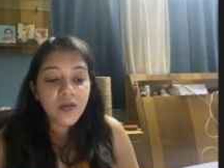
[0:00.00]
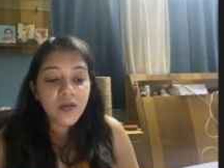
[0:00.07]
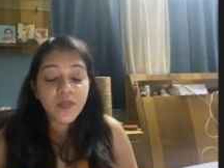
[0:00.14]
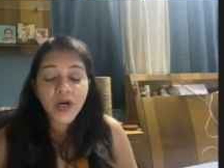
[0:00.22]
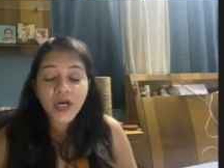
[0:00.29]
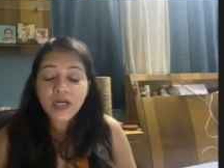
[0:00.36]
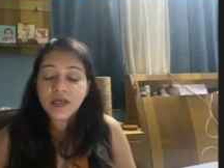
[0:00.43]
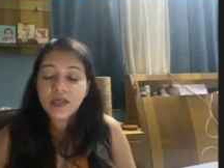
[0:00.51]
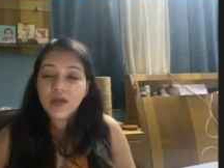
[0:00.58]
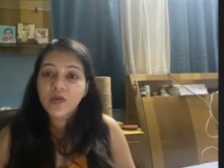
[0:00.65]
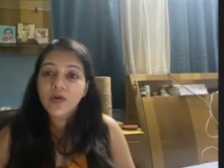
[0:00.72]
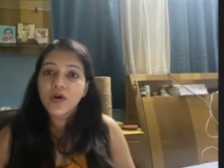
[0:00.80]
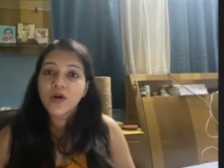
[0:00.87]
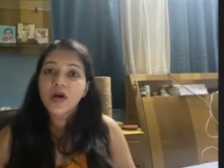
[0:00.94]
but you
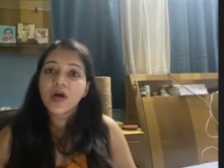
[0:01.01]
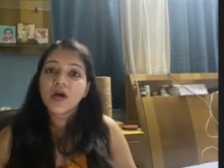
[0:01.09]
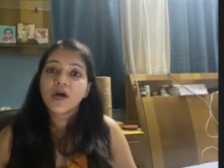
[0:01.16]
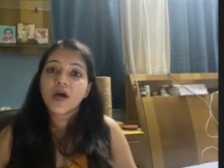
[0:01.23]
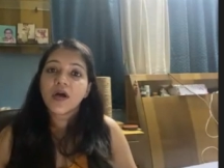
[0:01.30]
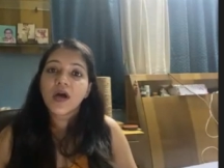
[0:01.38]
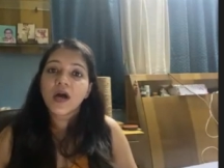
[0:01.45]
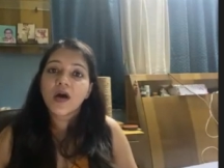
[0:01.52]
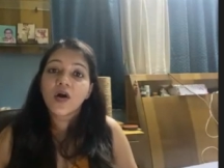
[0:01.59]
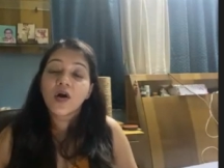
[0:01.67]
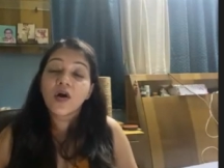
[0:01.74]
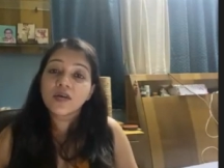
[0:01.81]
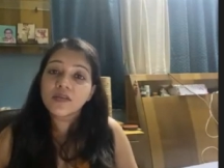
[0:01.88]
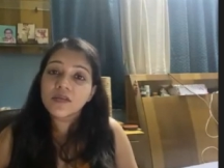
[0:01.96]
know uh,
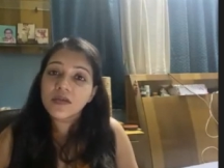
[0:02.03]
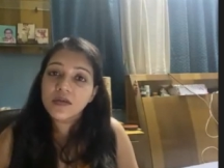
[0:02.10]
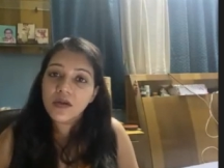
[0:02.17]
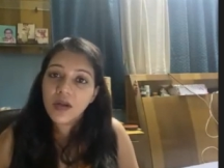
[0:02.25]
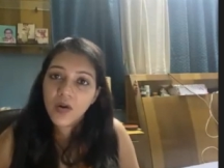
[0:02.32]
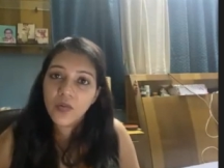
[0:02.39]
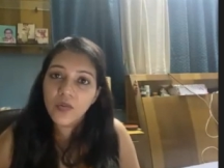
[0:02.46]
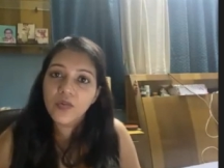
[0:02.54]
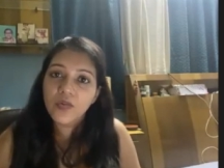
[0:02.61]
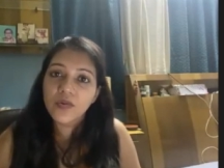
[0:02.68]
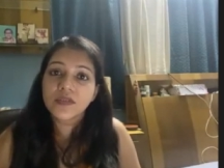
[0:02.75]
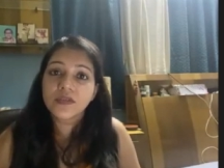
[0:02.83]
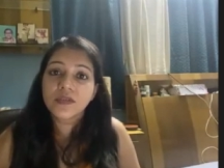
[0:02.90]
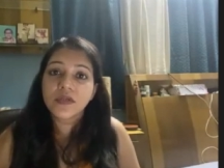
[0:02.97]
on the
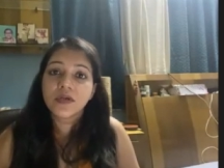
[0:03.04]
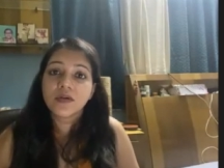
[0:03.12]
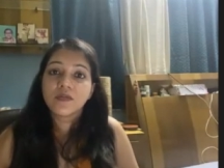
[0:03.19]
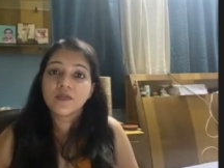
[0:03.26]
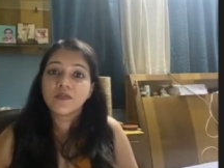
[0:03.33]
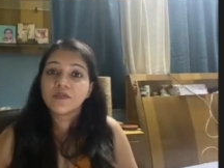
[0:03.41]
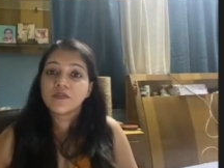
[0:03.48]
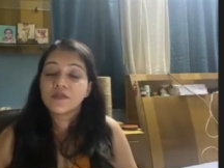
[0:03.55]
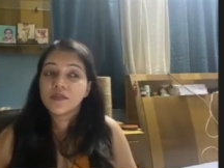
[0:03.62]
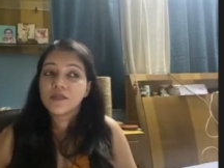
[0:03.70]
ground um,